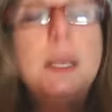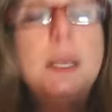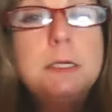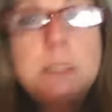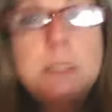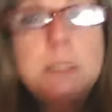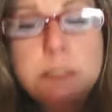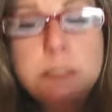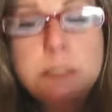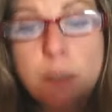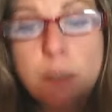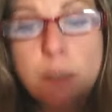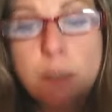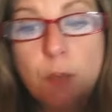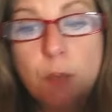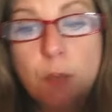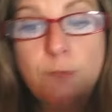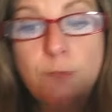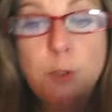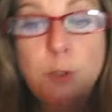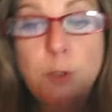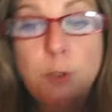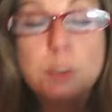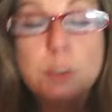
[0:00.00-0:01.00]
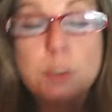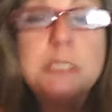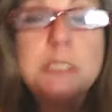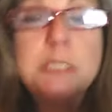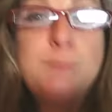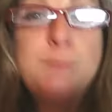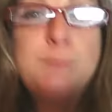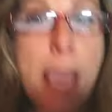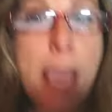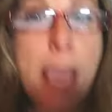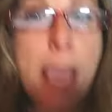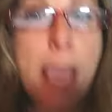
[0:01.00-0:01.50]
So if you're
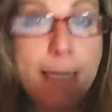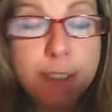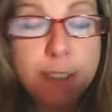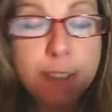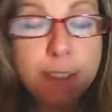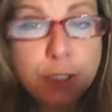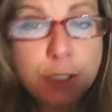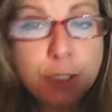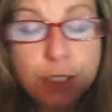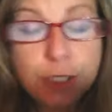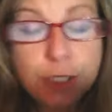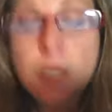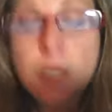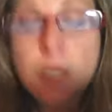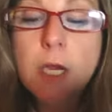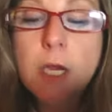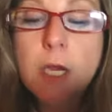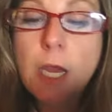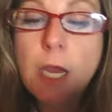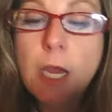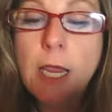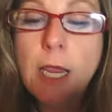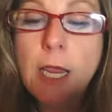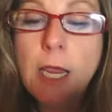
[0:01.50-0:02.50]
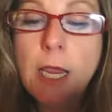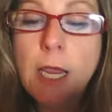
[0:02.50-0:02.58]
Spanish and